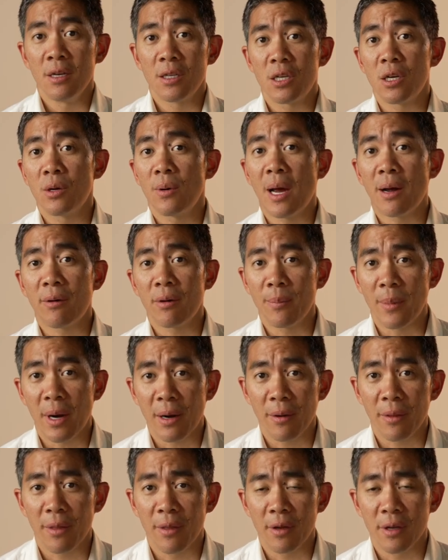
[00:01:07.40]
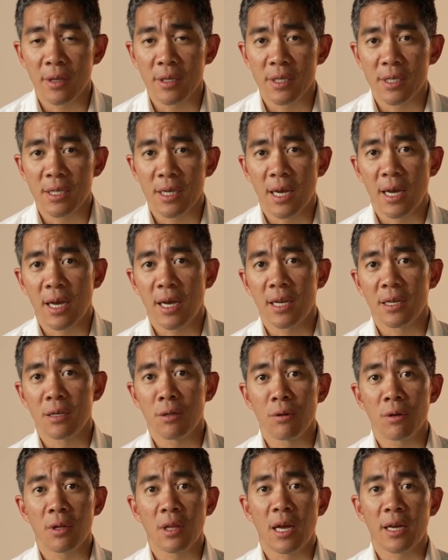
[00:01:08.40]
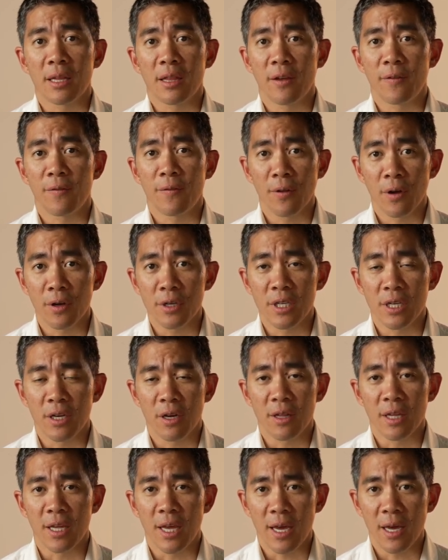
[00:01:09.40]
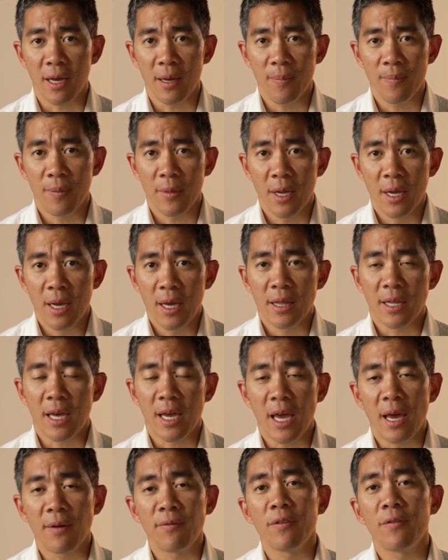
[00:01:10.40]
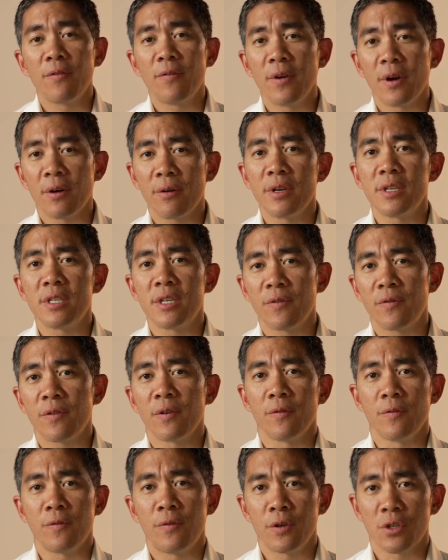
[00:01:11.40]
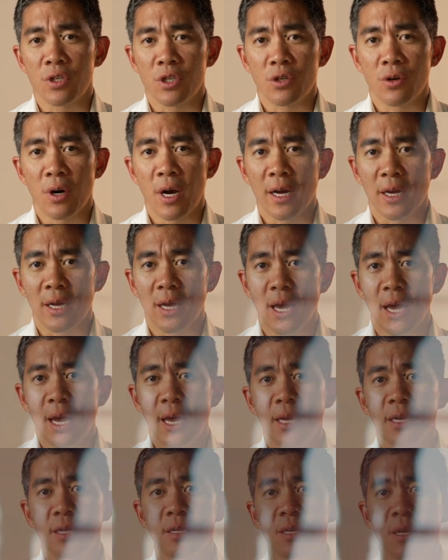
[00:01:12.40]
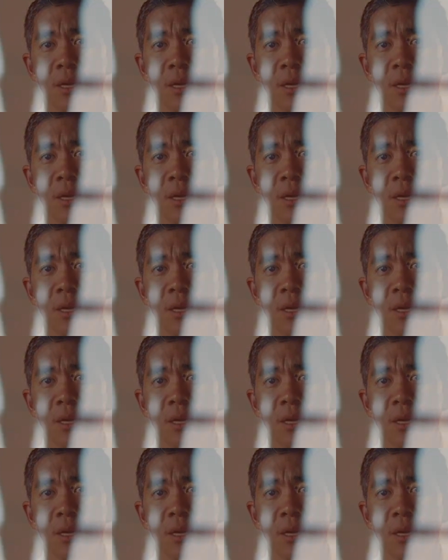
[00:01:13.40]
2-hour marathons and look like they're floating on the air, they have a very different foot strike and